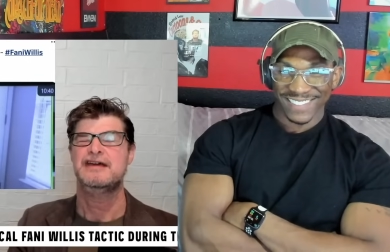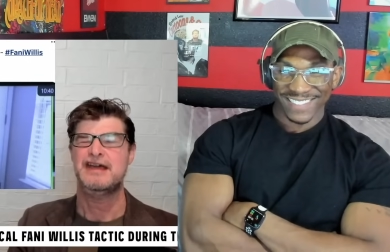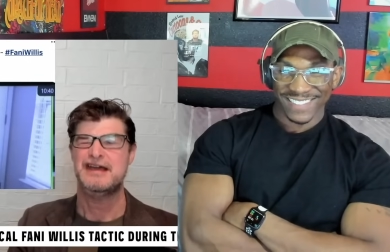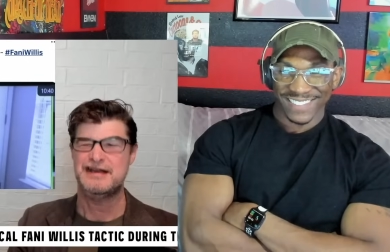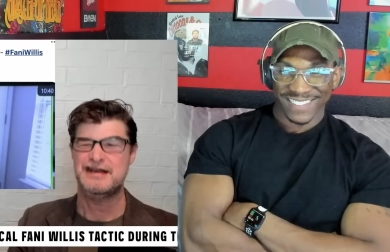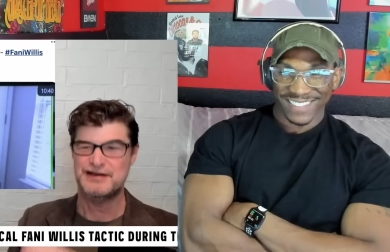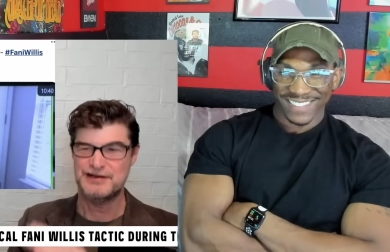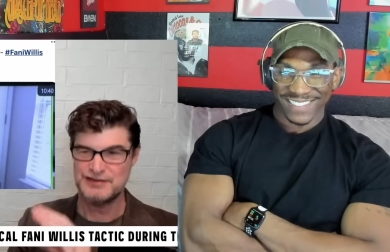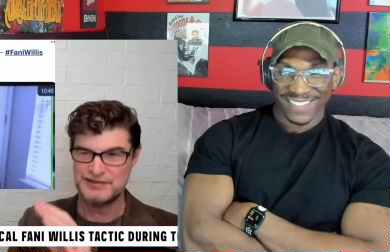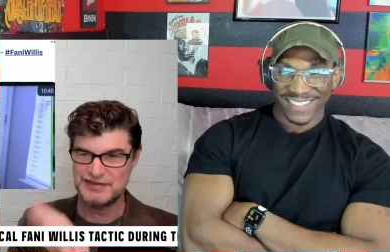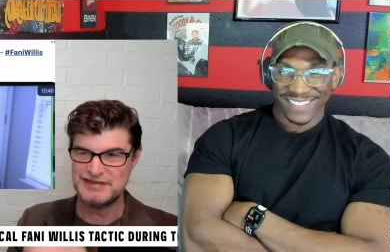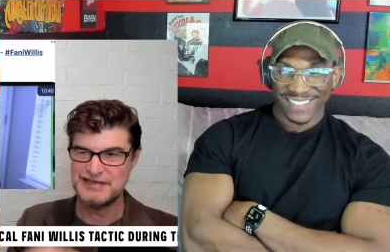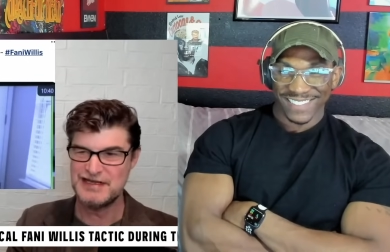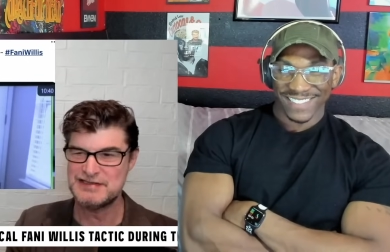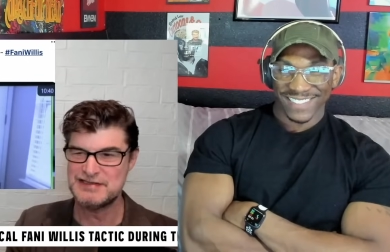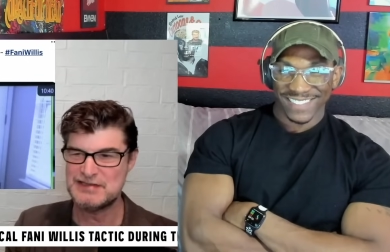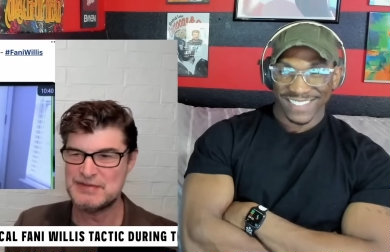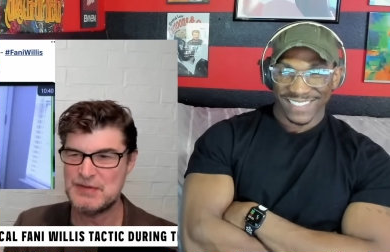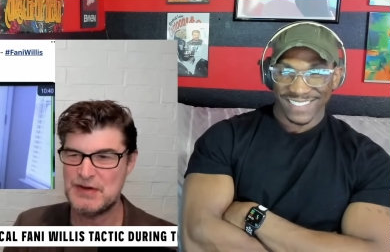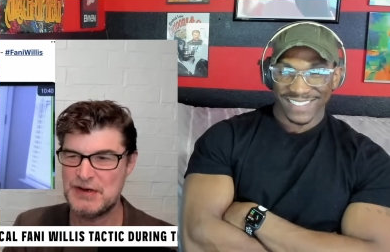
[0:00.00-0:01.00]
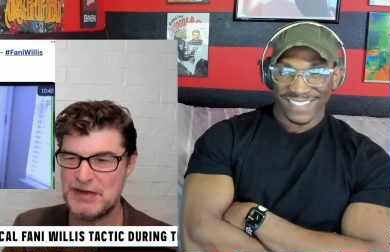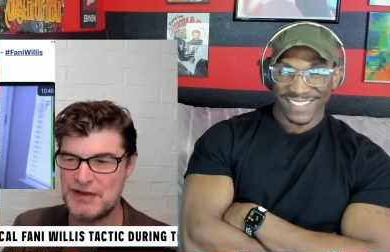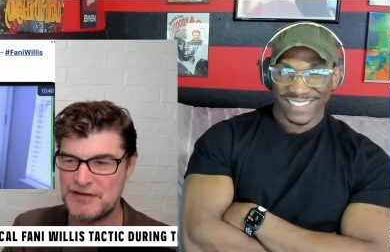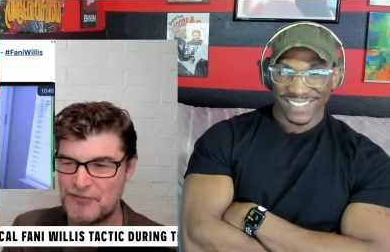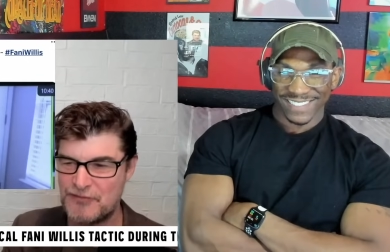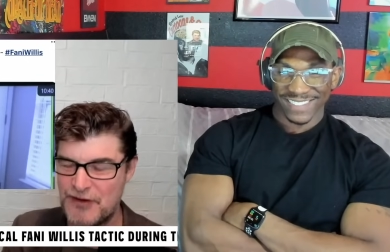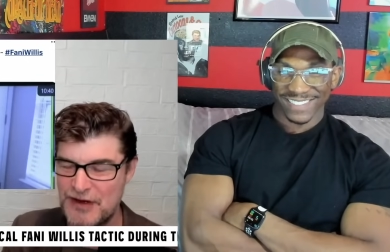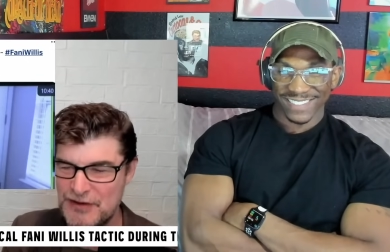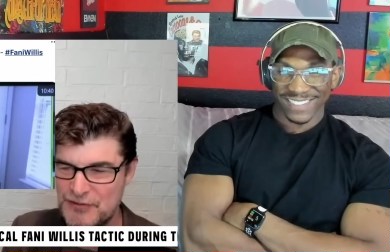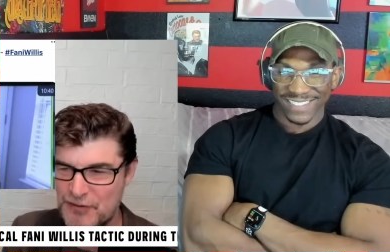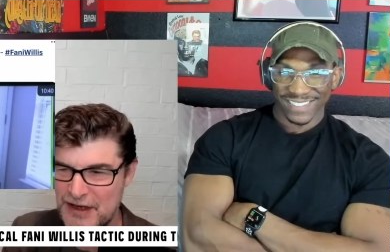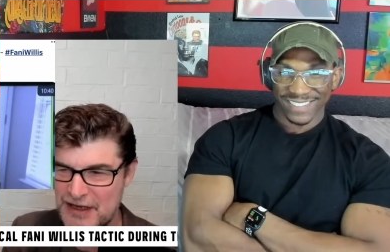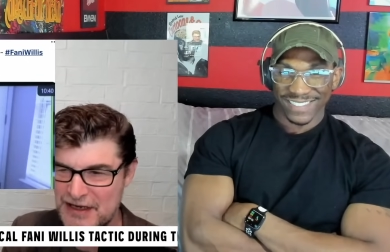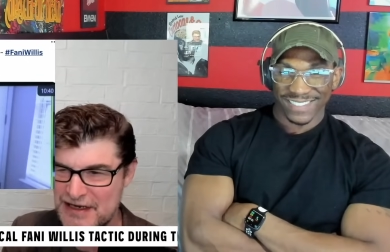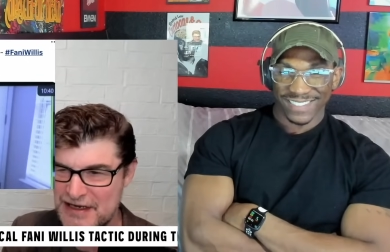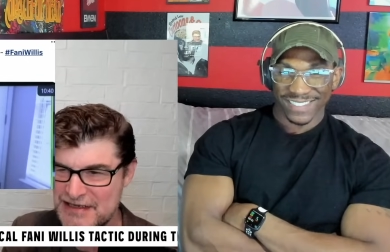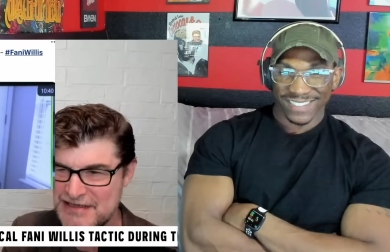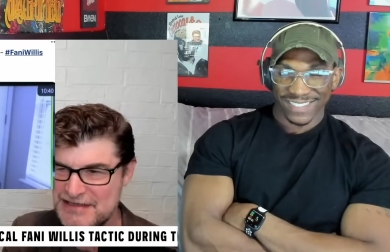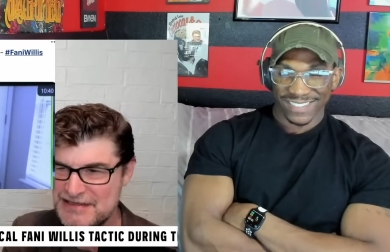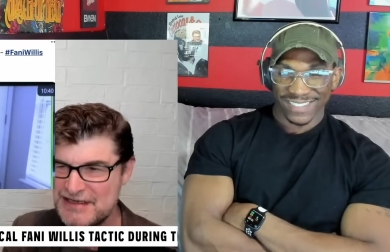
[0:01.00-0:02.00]
Speaker 1: And here's the testimony of one
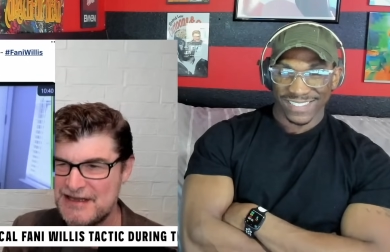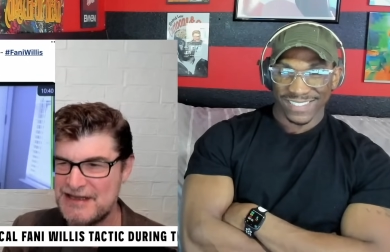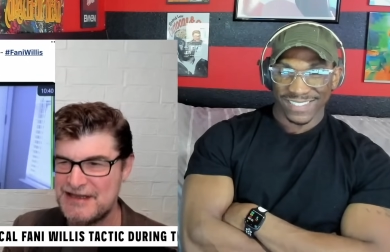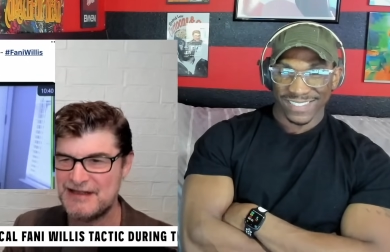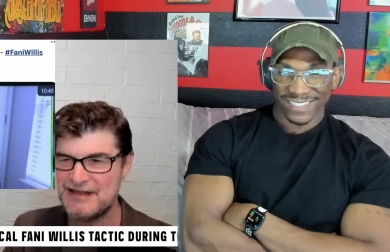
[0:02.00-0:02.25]
witness.